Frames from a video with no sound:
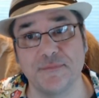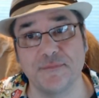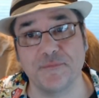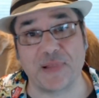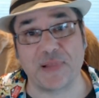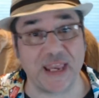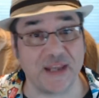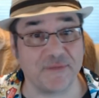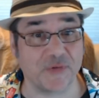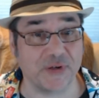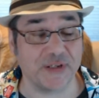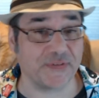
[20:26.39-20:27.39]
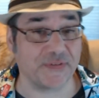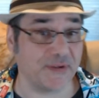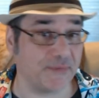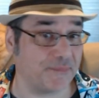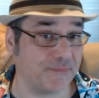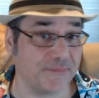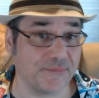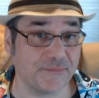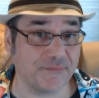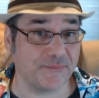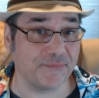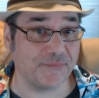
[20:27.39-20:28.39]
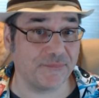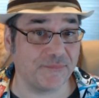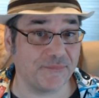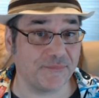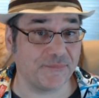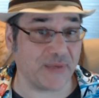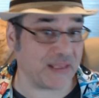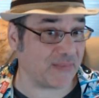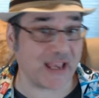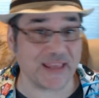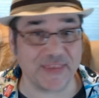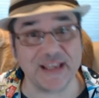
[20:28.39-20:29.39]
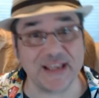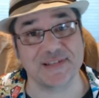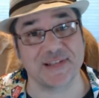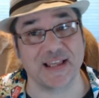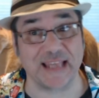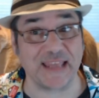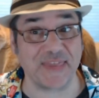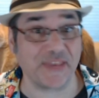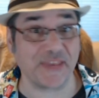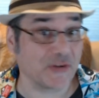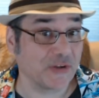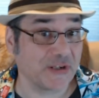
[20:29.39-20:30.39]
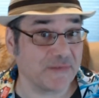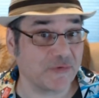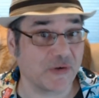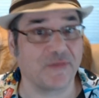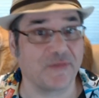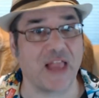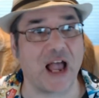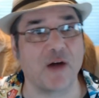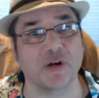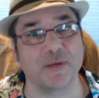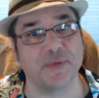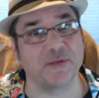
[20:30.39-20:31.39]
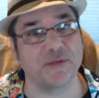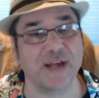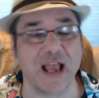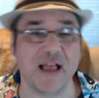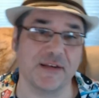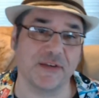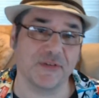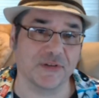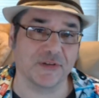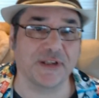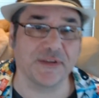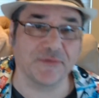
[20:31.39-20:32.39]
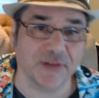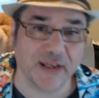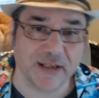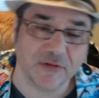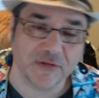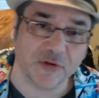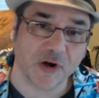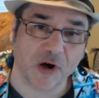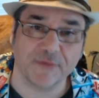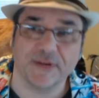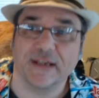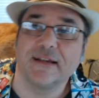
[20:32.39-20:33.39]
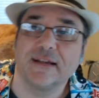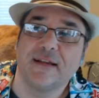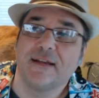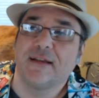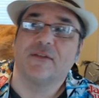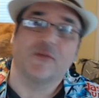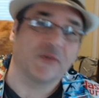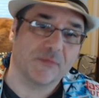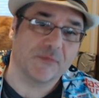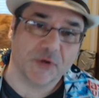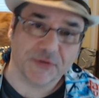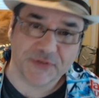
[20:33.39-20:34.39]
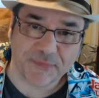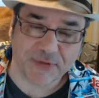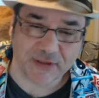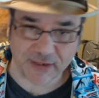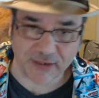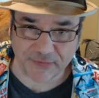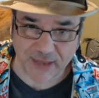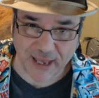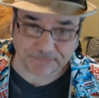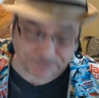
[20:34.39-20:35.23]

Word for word: plan for it to be like this, like they think they're looking for a flower, but in reality they're looking for like a little carving or something like that.